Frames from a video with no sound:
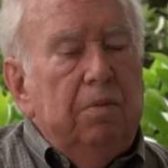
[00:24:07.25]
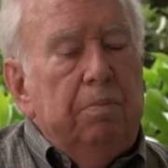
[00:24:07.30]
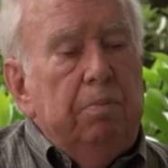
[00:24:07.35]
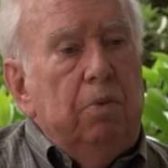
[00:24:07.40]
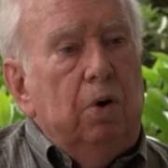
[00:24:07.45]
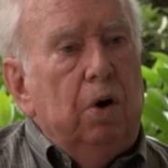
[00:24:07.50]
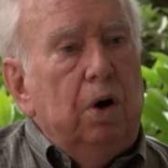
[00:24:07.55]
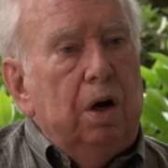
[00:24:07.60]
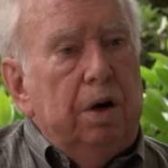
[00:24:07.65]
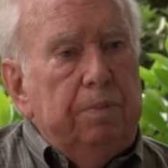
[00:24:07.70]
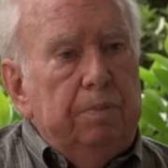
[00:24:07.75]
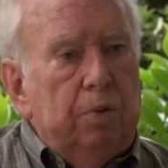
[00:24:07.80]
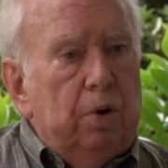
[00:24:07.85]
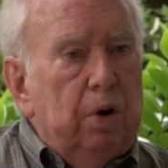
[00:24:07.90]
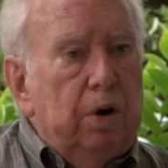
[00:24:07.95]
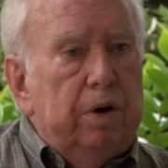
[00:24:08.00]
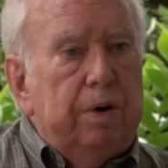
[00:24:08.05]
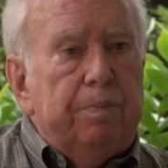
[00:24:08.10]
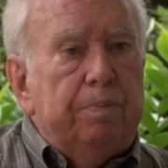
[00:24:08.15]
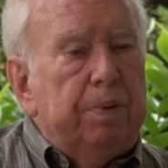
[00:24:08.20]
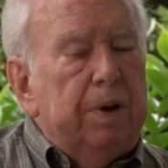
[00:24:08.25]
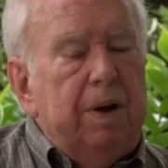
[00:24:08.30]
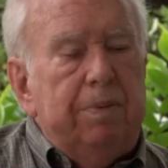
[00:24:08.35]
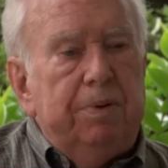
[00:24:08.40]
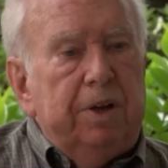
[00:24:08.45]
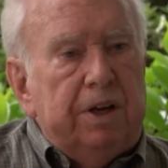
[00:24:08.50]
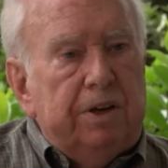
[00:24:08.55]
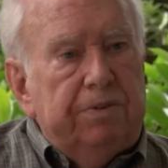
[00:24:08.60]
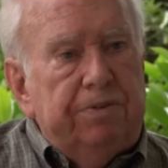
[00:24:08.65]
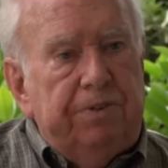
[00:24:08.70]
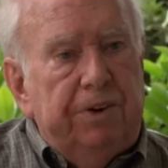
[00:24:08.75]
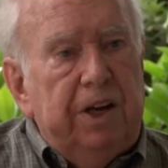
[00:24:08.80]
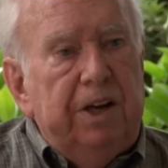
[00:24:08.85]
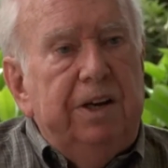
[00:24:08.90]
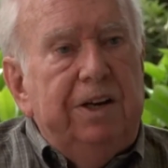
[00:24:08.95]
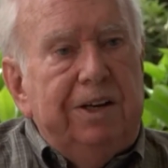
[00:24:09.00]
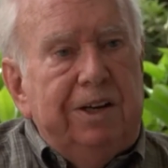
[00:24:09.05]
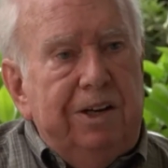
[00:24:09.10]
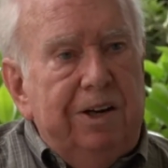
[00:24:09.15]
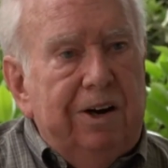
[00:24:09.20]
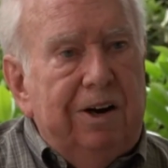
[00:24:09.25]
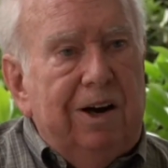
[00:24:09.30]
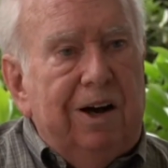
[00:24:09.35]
more and more to public funding here,